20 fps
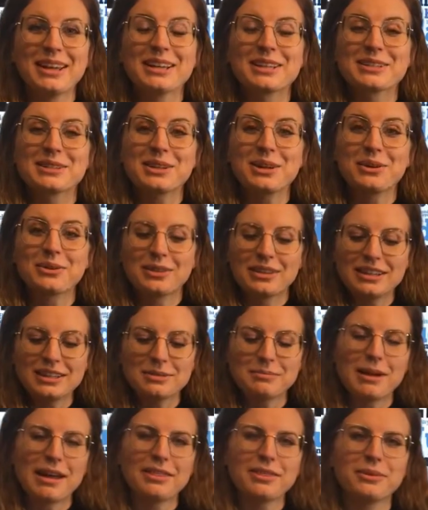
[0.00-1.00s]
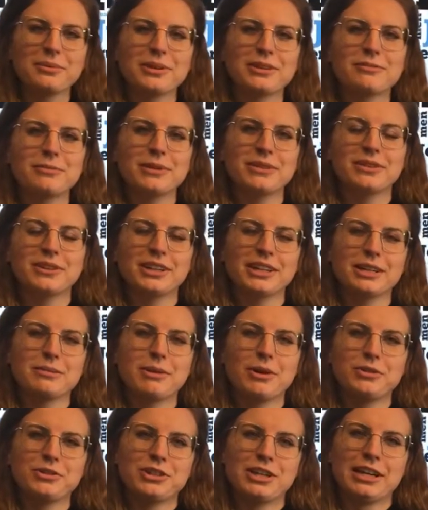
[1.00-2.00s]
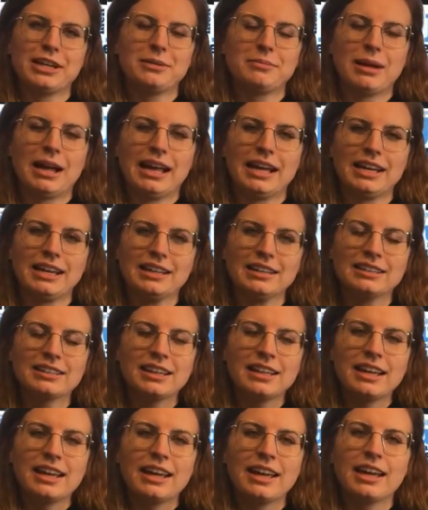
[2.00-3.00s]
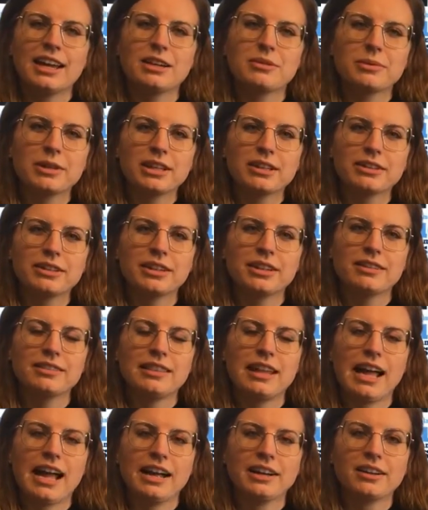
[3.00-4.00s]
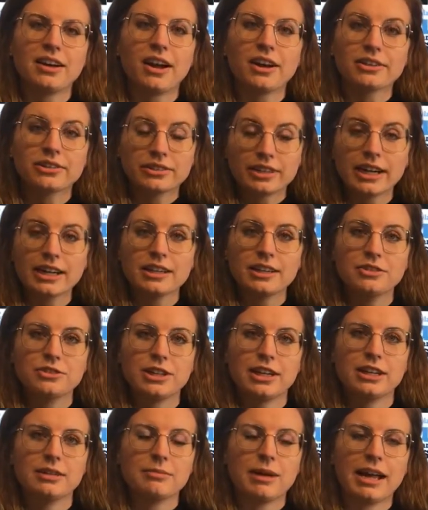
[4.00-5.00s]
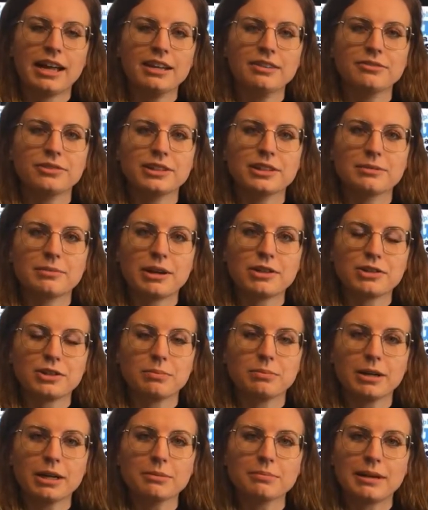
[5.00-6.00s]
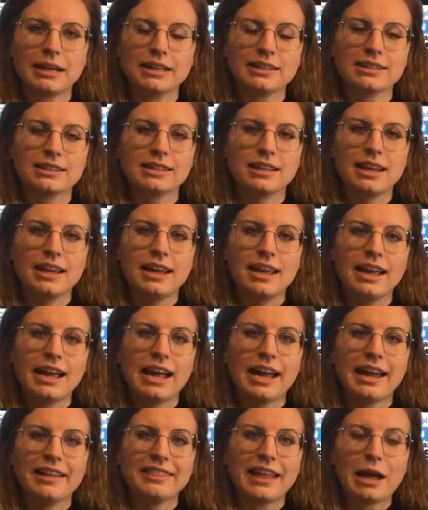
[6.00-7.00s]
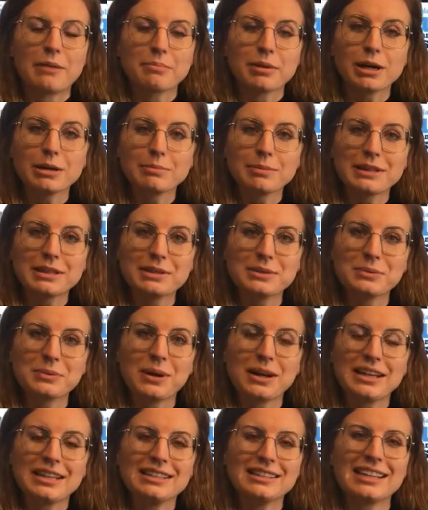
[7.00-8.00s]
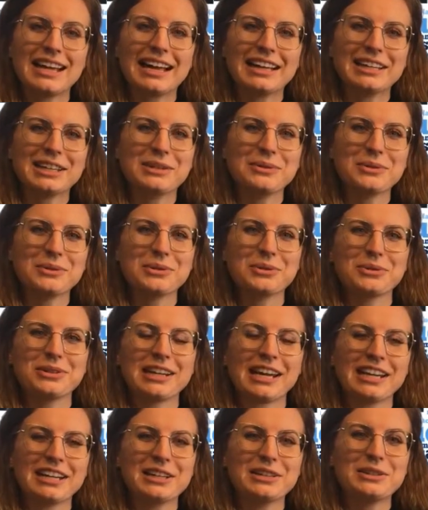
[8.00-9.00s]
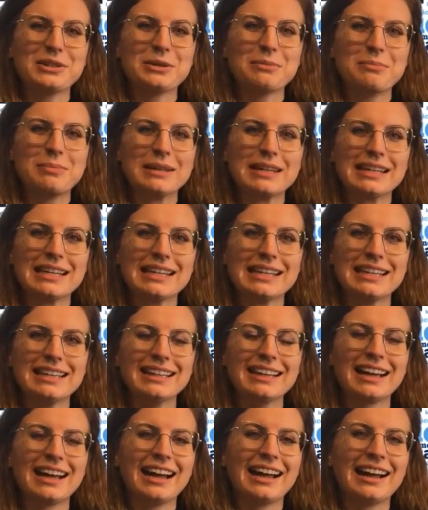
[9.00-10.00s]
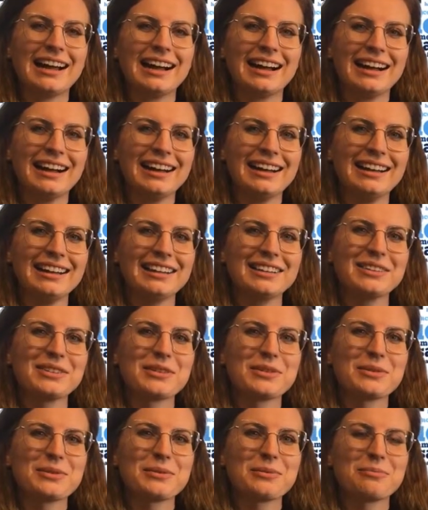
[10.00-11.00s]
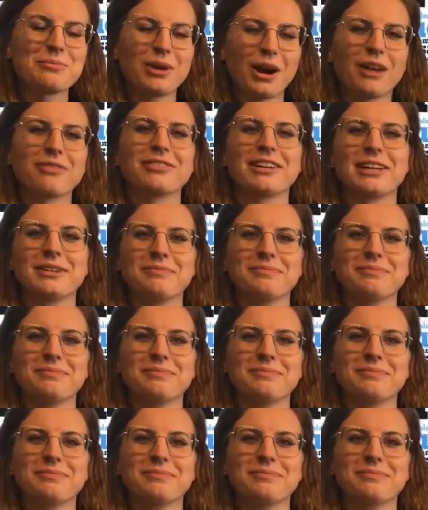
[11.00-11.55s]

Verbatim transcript: So this month we've been learning about Jeremiah and we learned that God created Jeremiah for a special purpose. And that purpose was that he was created to be a prophet,